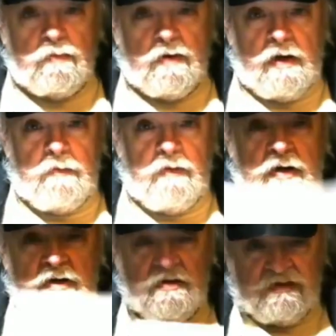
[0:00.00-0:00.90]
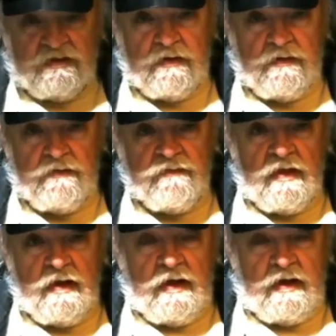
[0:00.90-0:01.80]
of Blame is.
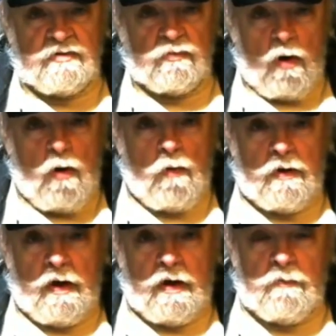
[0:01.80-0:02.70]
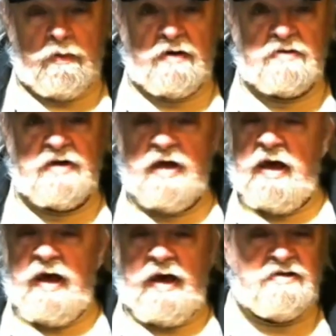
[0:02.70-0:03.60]
It's role playing, but
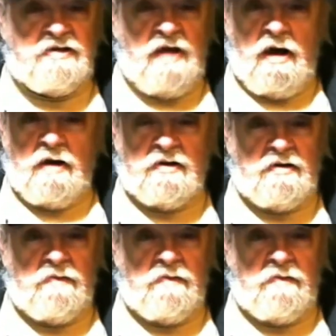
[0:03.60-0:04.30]
it's not